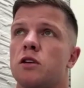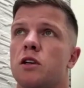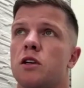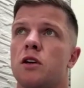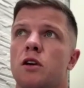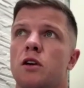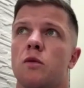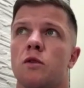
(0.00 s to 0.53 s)

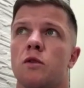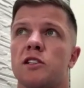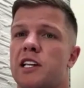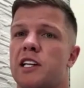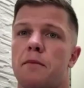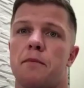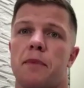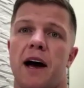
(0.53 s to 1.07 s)
One step
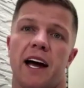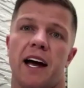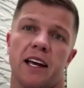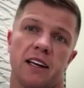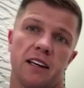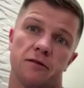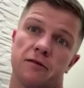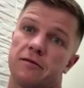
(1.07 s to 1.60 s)
back,
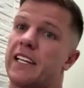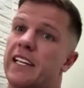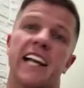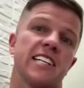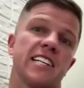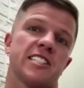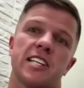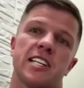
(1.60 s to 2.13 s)
10
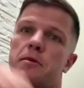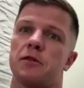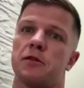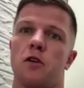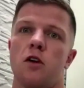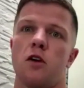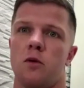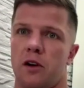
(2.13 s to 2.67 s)
steps
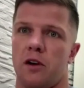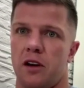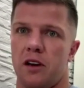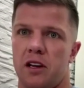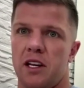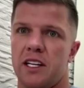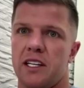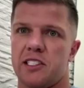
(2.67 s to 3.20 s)
forward.
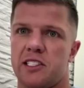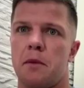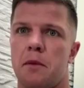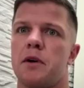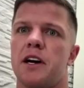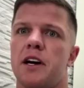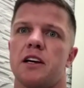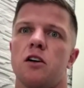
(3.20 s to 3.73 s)
December
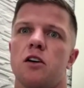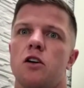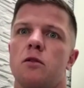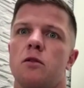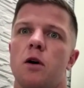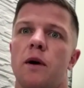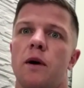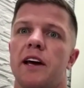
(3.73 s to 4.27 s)
didn't go my
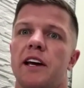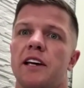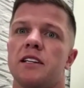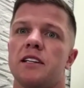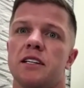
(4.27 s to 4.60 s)
way.